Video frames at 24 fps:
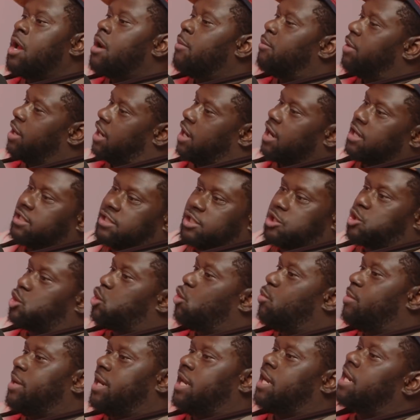Because there's too
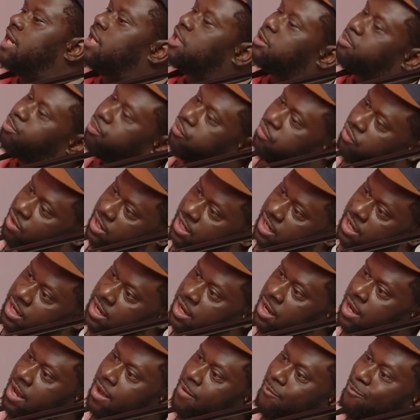many of these pretty
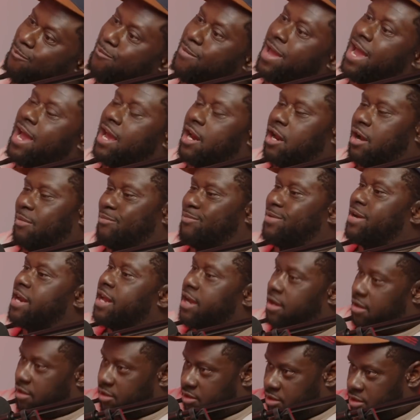made up
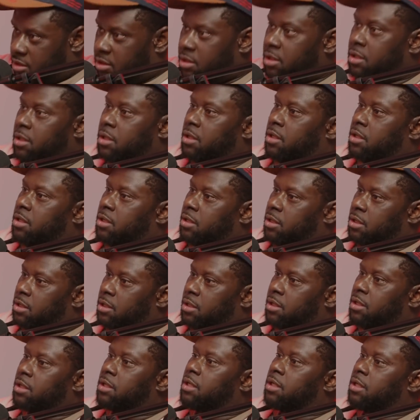niggas
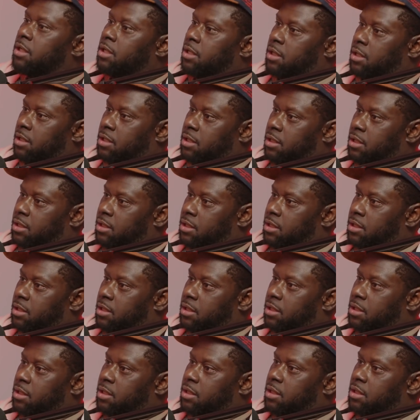Mm-hmm. It's so